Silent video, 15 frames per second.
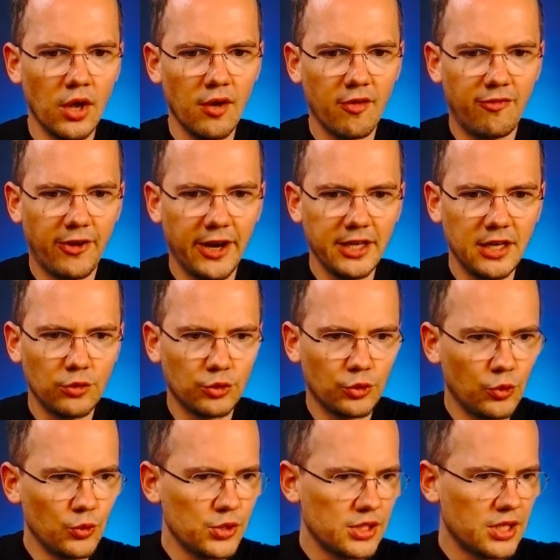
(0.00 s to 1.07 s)
find out
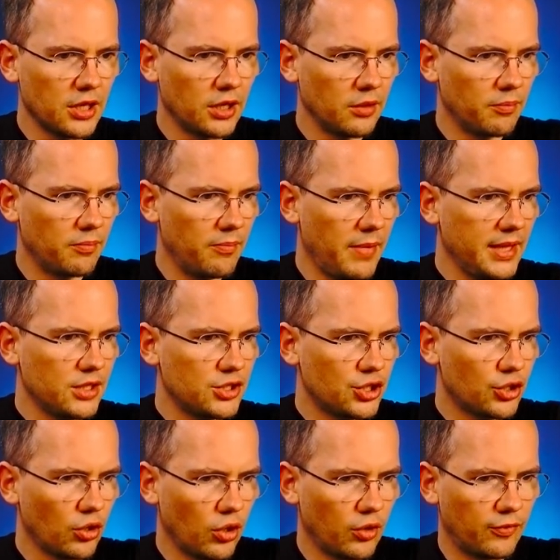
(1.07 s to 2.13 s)
who's the
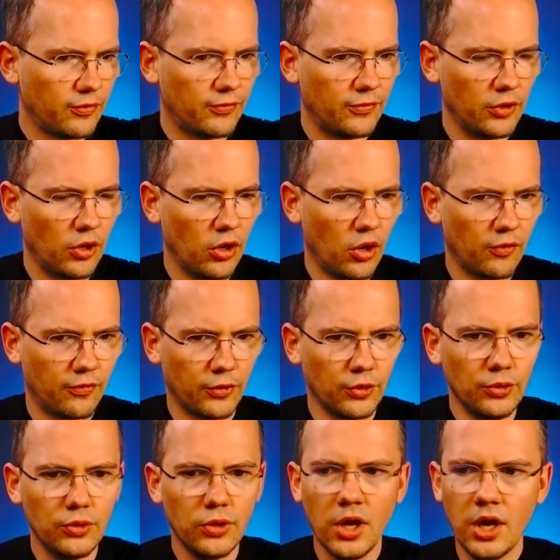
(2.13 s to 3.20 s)
manager of
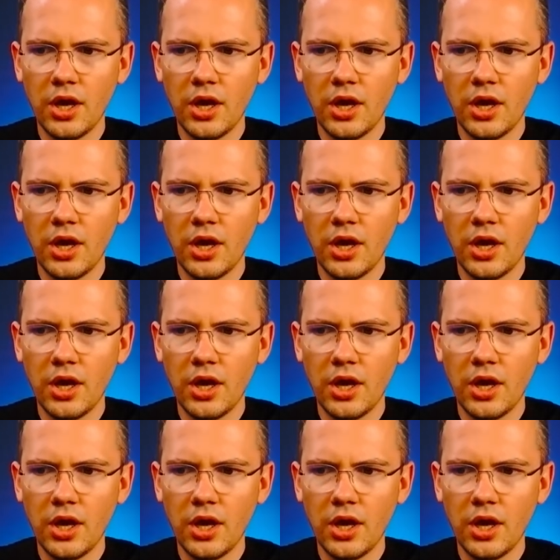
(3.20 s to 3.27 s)
who?